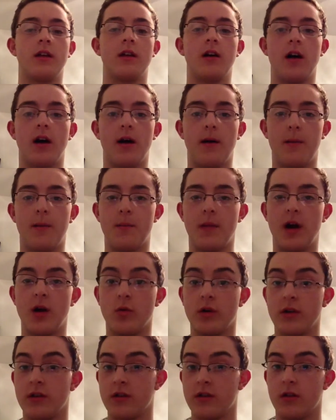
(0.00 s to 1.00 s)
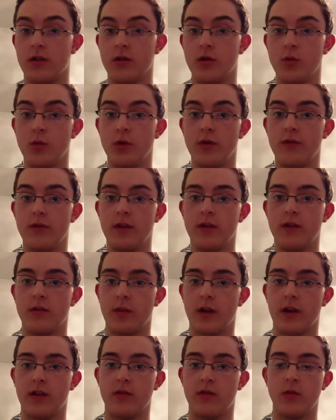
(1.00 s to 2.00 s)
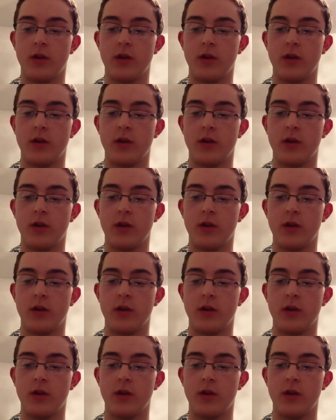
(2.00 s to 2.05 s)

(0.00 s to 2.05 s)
I went and saw a new movie this past